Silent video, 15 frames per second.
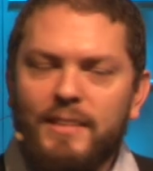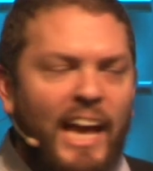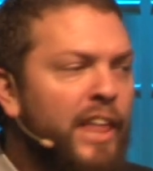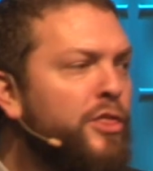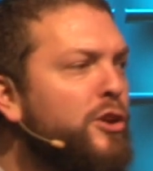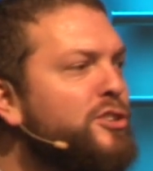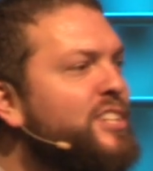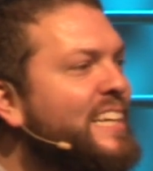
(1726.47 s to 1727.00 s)
And
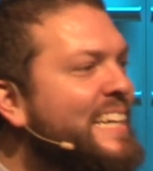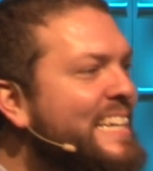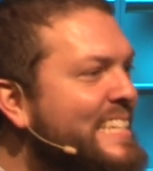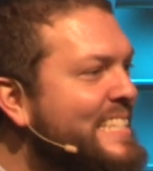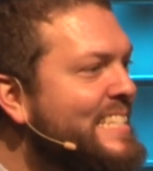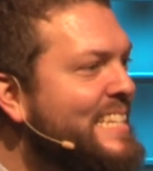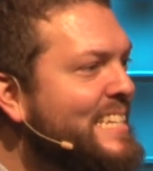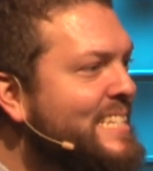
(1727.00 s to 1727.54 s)
there's a
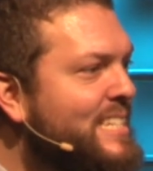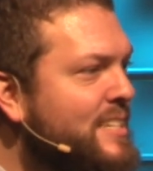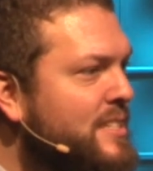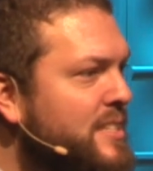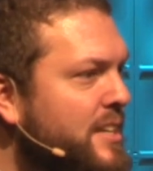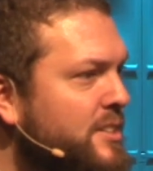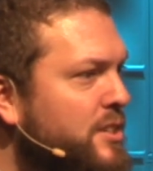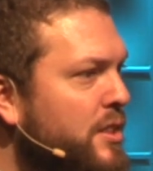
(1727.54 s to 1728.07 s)

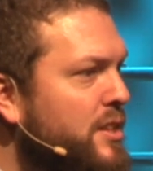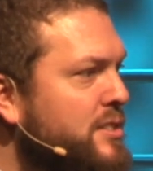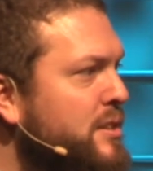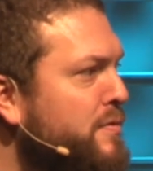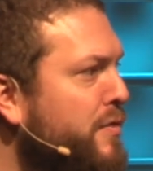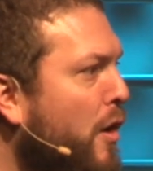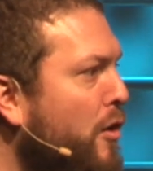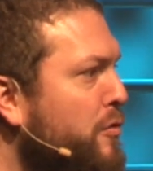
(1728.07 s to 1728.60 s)
consistency to this
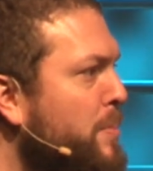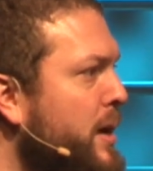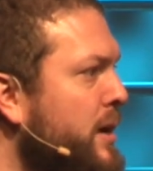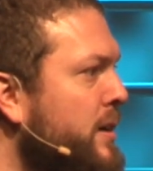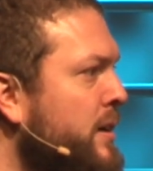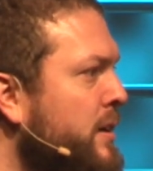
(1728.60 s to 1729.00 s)
involvement.